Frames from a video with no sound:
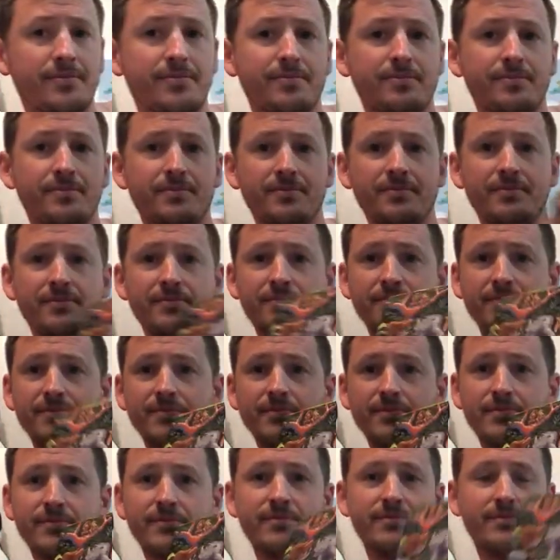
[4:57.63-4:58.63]

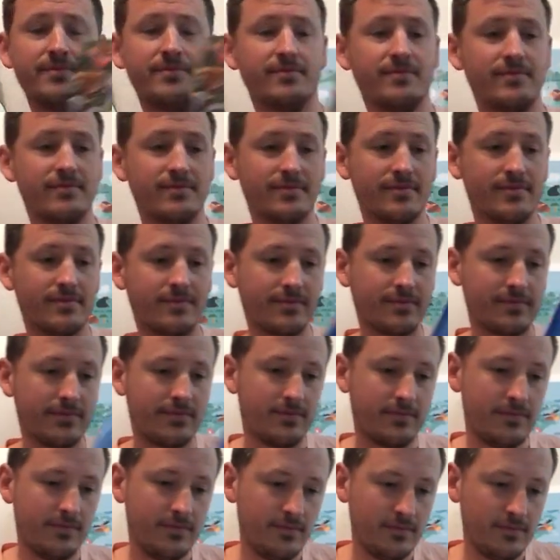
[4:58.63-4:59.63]

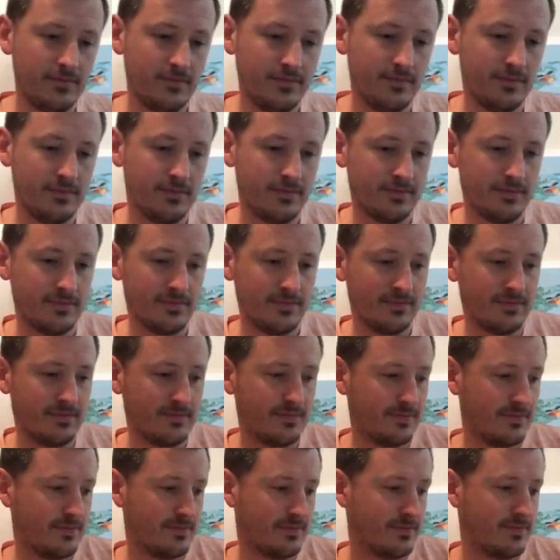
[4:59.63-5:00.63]
(silence)